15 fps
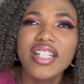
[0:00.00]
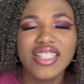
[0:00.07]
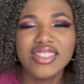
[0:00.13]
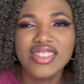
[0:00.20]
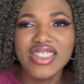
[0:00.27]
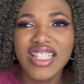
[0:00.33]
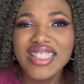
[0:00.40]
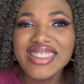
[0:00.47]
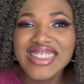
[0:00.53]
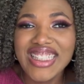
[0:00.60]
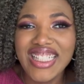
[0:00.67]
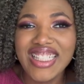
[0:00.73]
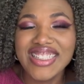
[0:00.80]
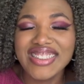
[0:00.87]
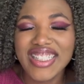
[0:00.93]
and Gen
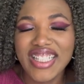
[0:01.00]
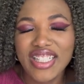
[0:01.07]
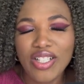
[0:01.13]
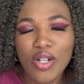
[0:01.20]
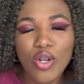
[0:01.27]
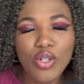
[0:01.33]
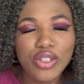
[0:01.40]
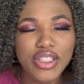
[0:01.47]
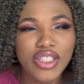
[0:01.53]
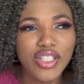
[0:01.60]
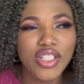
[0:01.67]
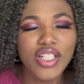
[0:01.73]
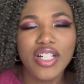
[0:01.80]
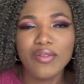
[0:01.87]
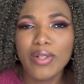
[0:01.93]
Z is getting
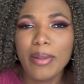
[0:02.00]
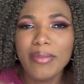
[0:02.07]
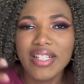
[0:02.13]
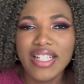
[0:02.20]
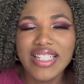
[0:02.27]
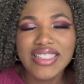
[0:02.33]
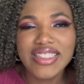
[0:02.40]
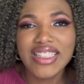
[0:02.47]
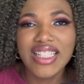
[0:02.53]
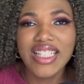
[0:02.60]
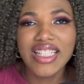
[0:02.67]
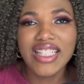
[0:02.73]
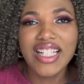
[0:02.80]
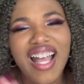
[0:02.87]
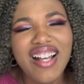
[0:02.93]
older and
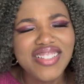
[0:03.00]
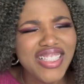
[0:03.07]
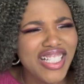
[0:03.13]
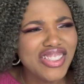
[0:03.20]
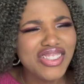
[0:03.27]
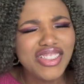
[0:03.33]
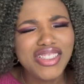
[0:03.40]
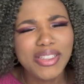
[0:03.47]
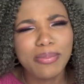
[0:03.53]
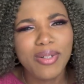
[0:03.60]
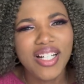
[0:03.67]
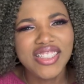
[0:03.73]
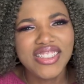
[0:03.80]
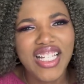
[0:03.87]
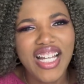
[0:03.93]
reminiscing. I was actually
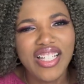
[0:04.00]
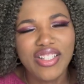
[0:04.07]
surprised that